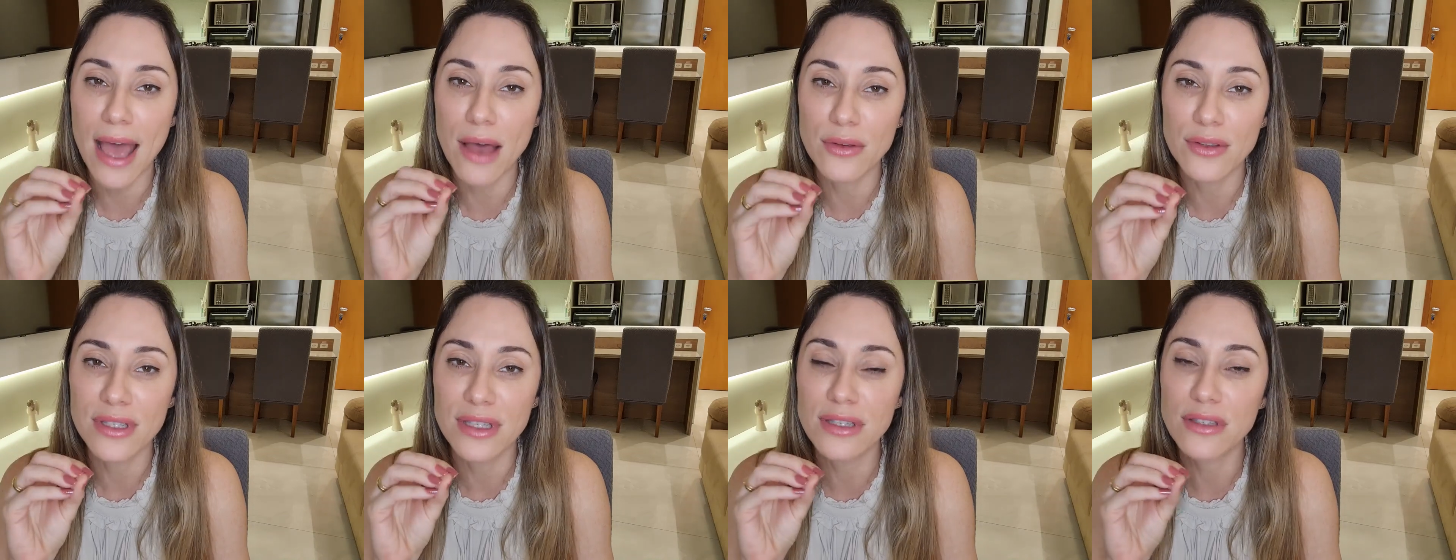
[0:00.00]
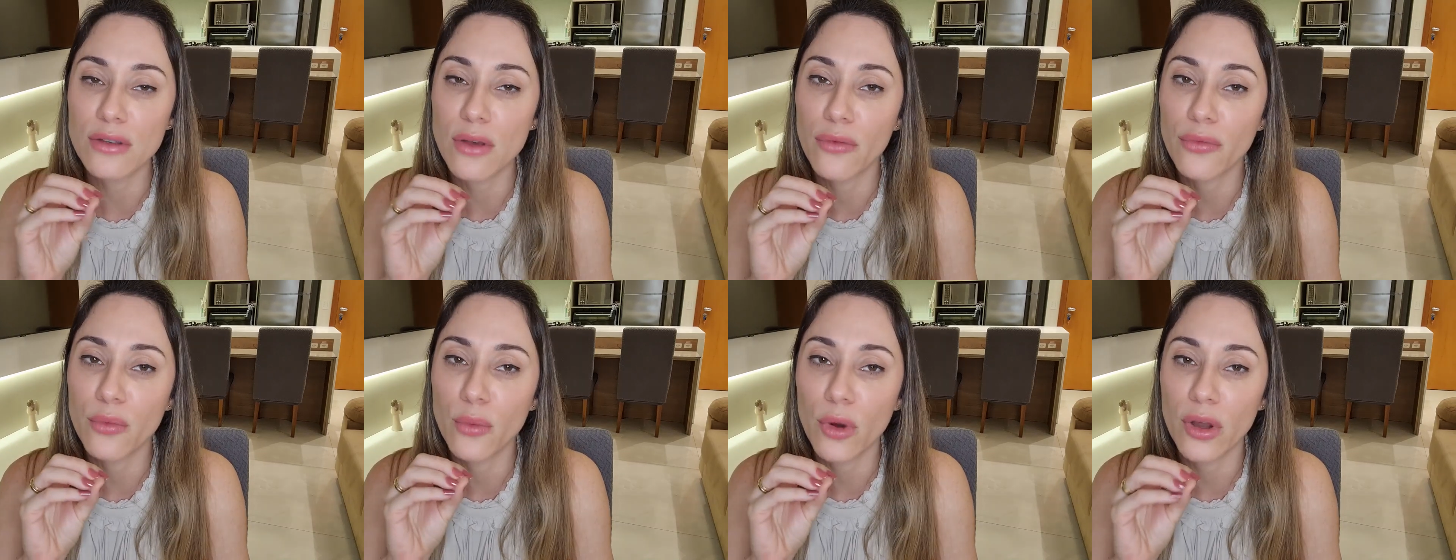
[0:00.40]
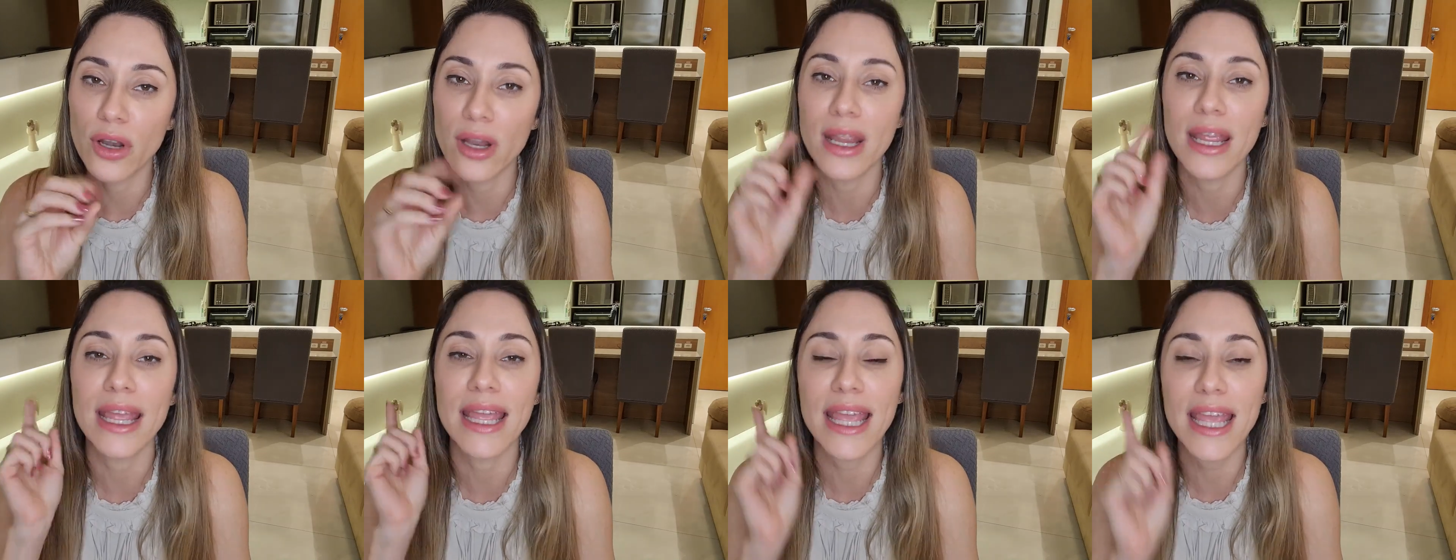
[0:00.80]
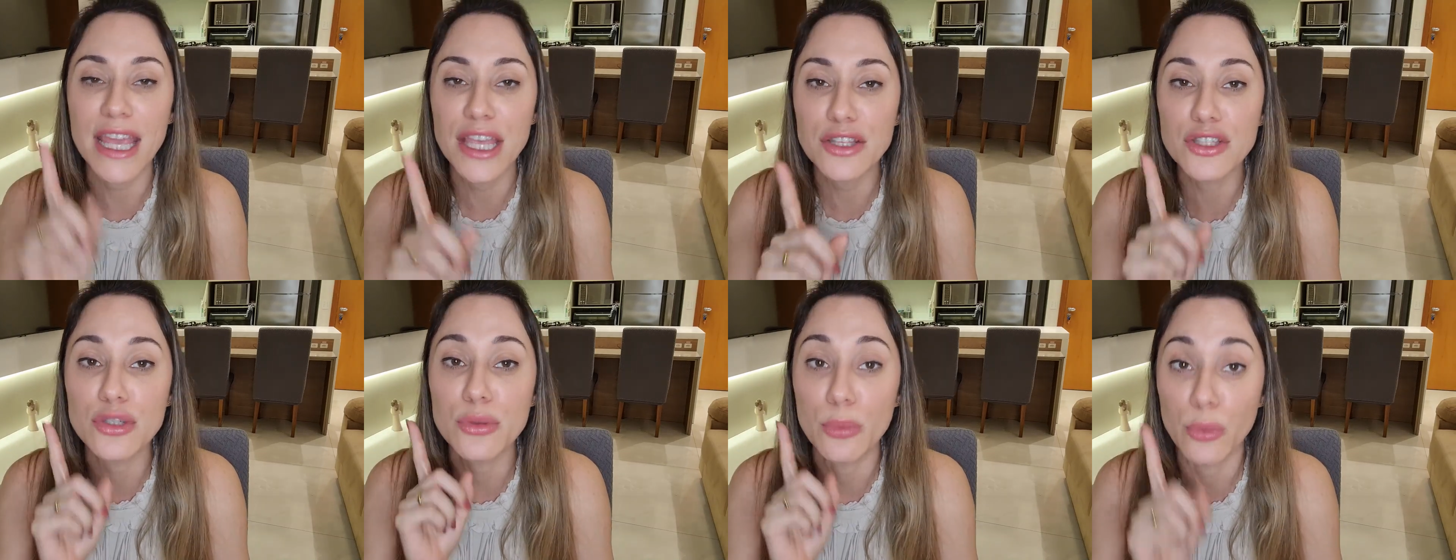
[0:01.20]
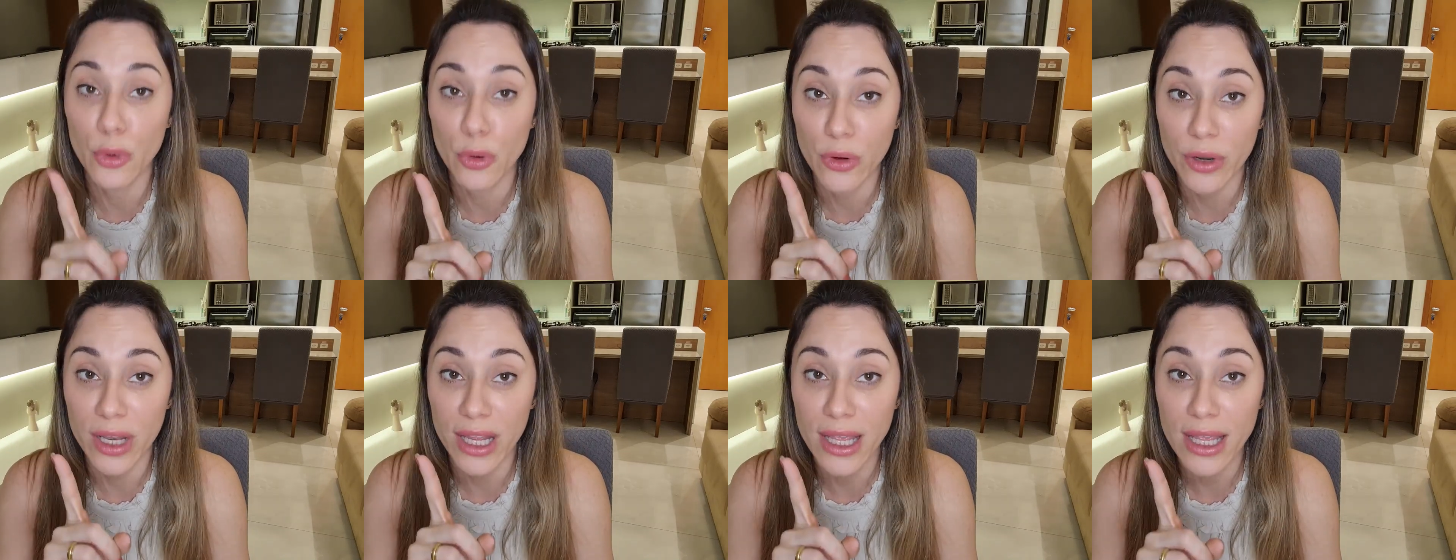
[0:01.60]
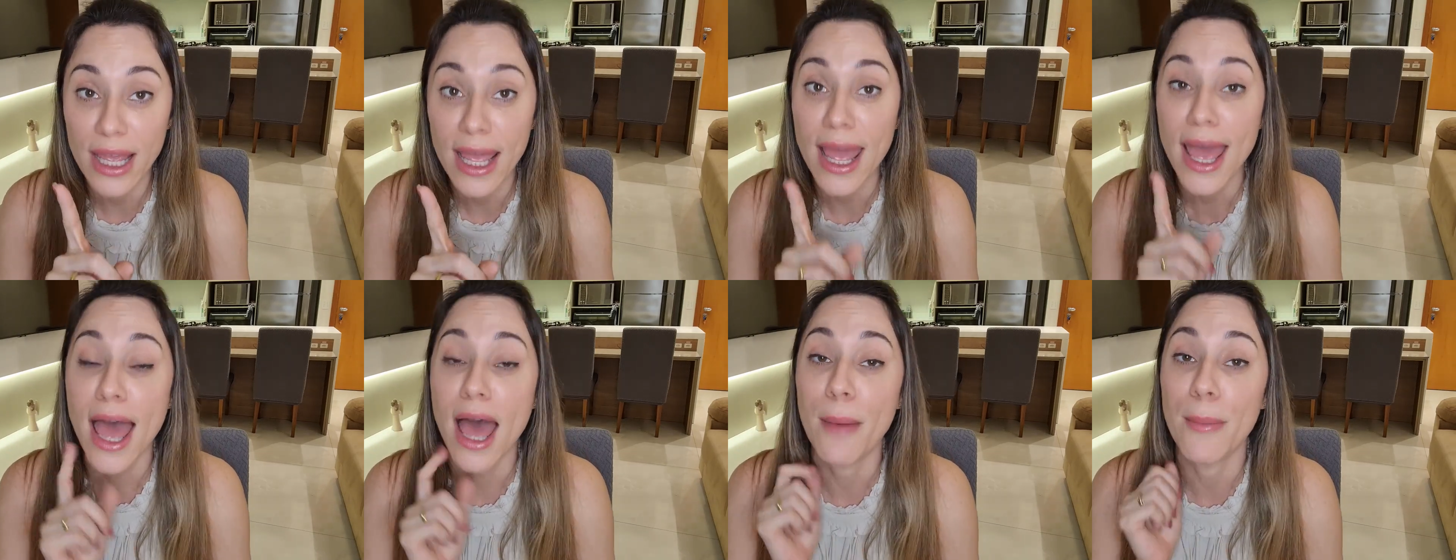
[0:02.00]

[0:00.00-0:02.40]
ounces of water each morning,